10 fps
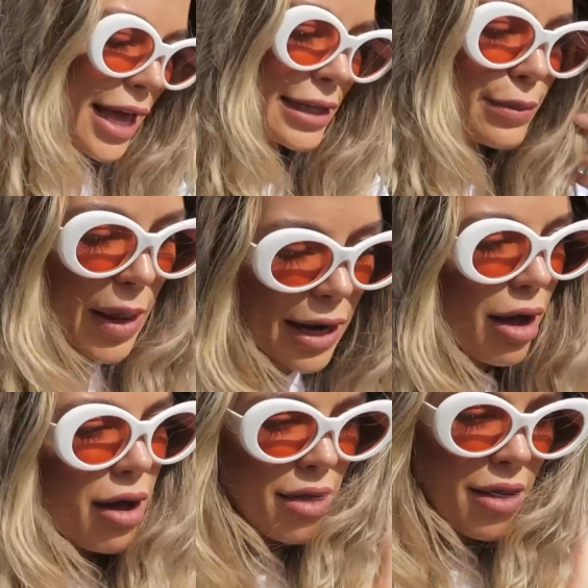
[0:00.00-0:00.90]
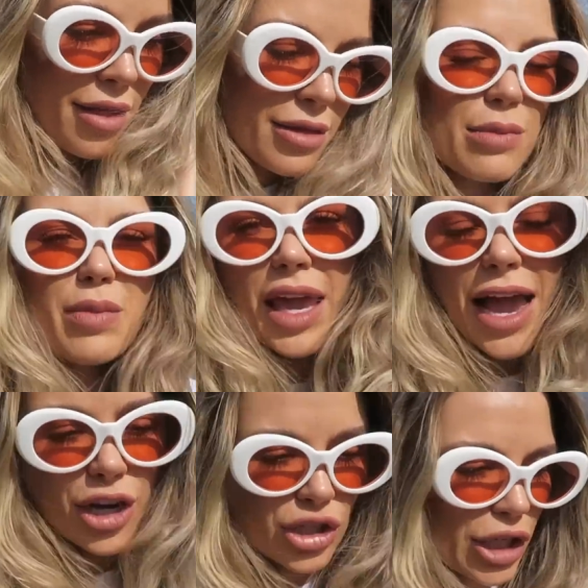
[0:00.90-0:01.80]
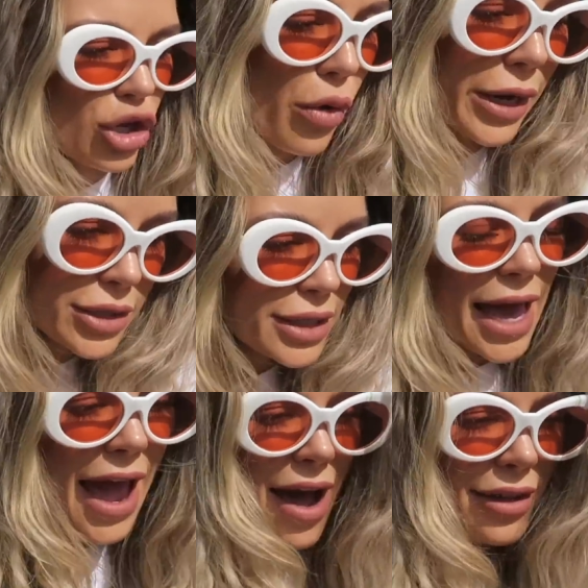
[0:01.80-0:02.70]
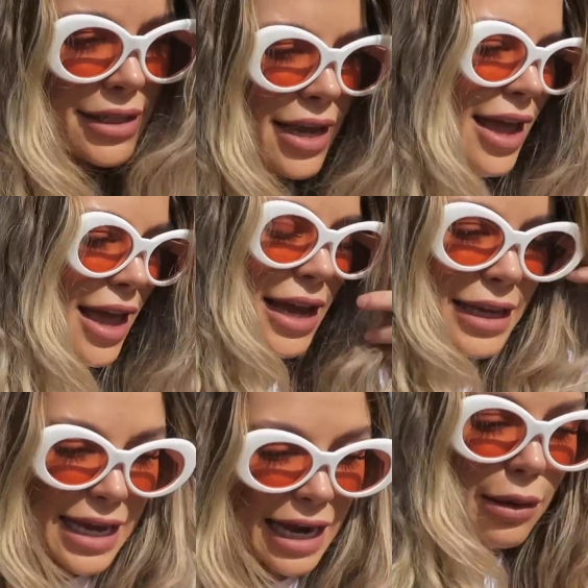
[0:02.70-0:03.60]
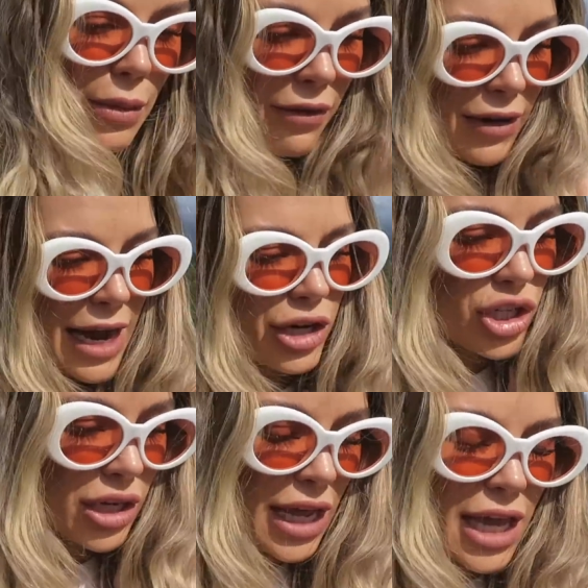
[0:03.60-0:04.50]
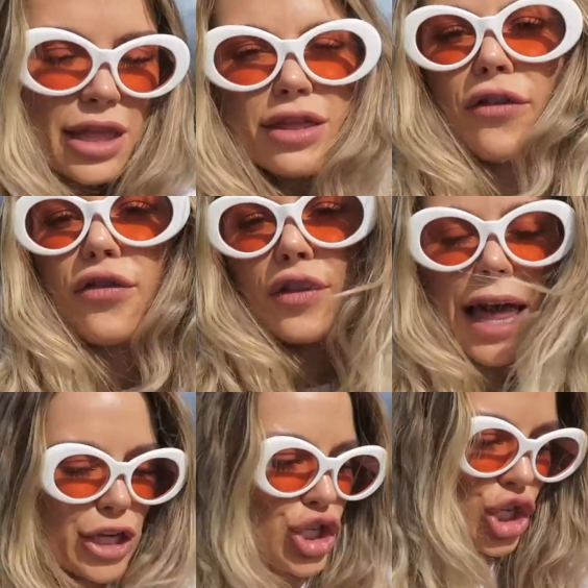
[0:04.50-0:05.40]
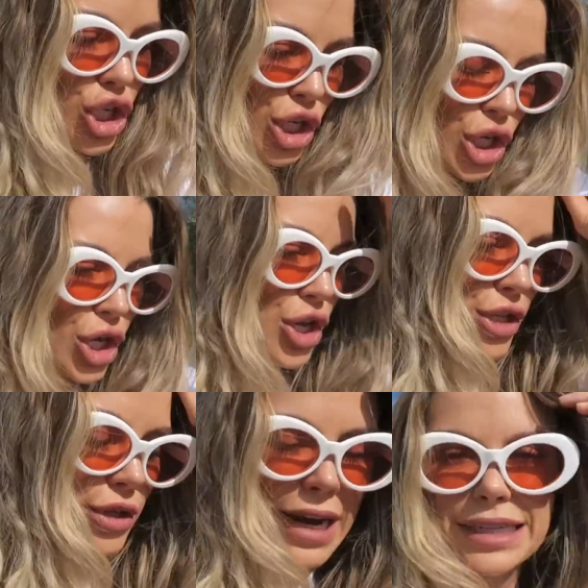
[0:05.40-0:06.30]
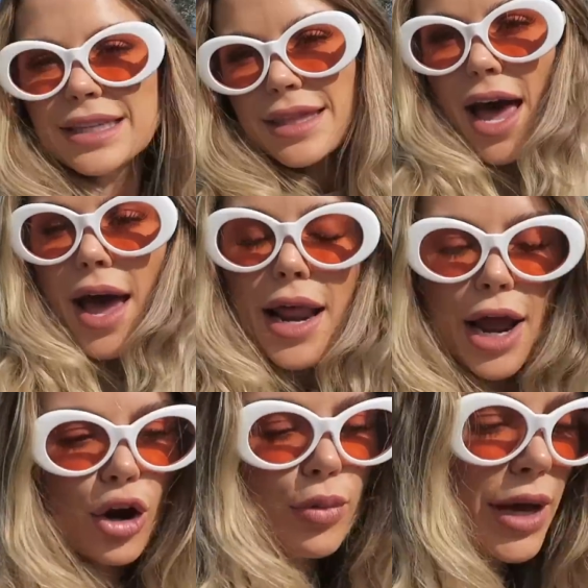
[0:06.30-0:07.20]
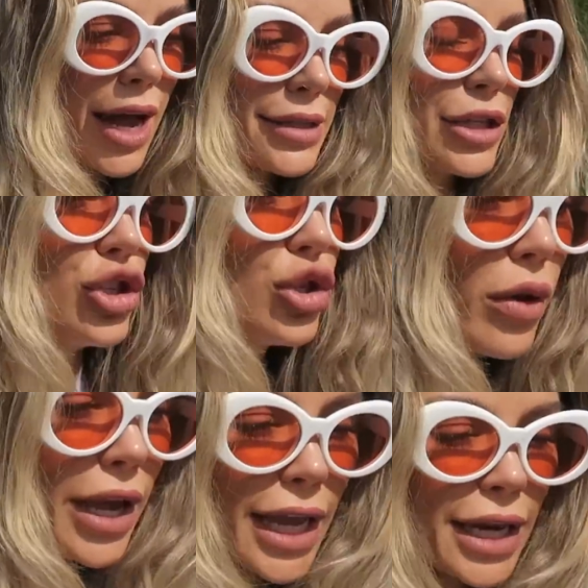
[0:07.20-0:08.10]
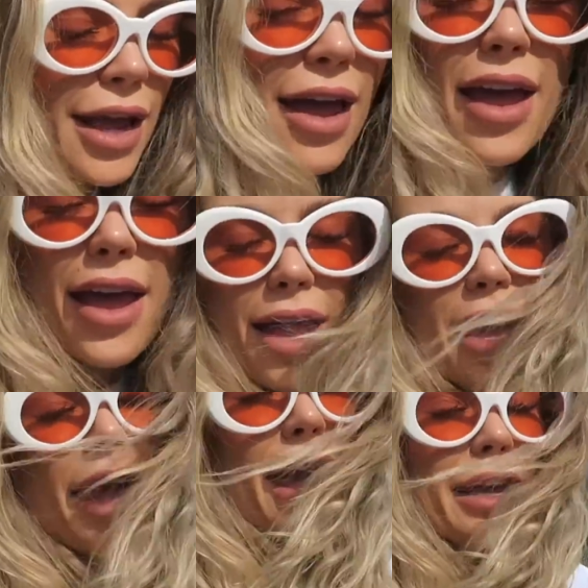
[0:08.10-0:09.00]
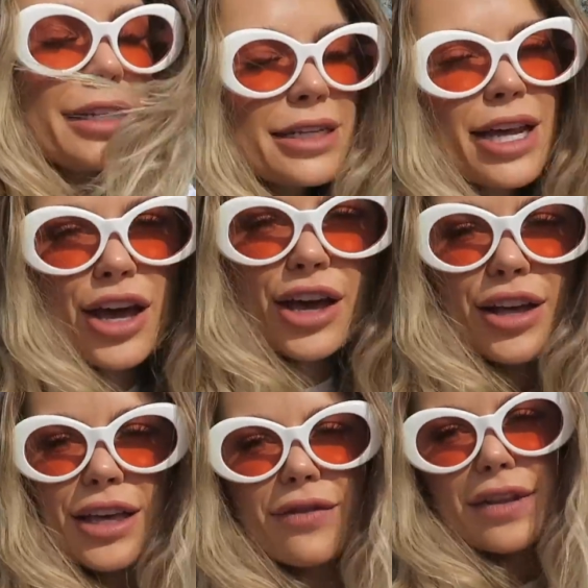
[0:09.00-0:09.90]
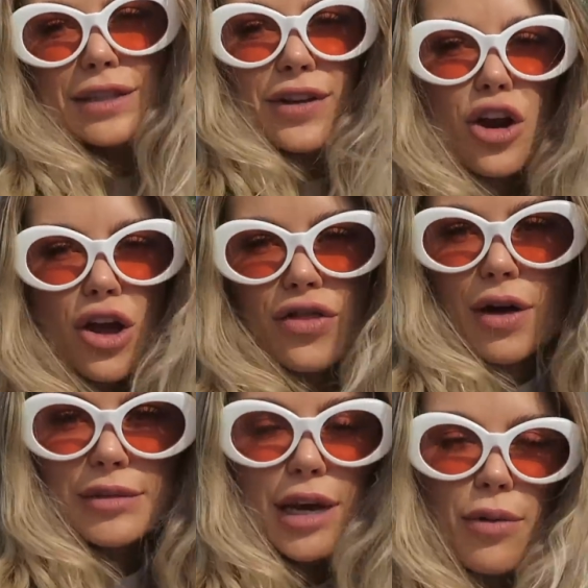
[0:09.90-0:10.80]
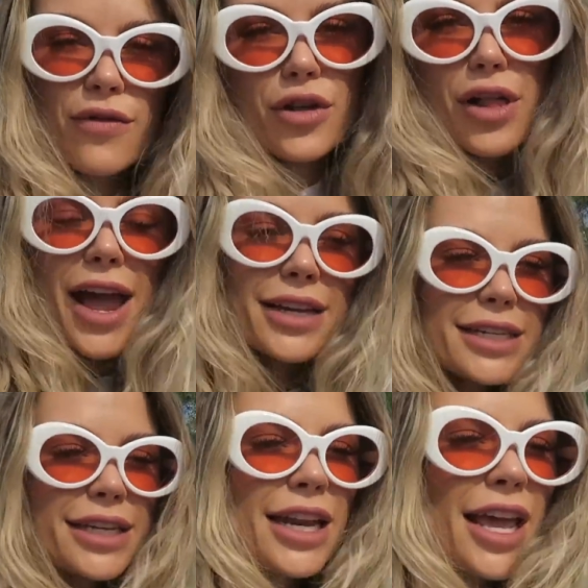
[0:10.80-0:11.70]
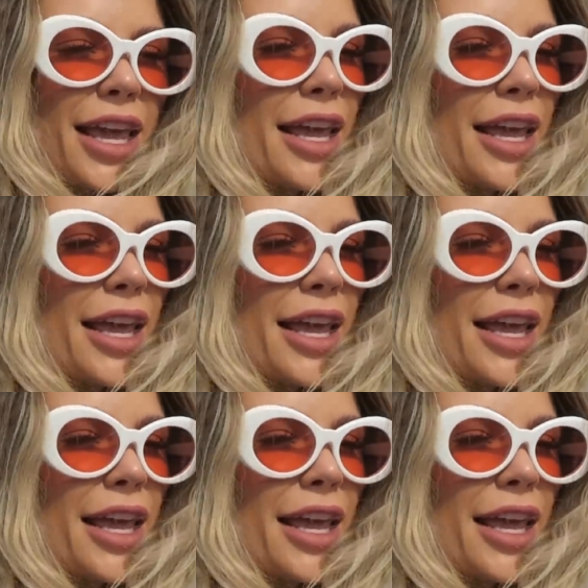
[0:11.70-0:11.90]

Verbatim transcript: is better than me actually going to the house and getting my reaction in the flesh. So I did that. I hope you guys enjoyed. And give this video a thumbs up if you liked it.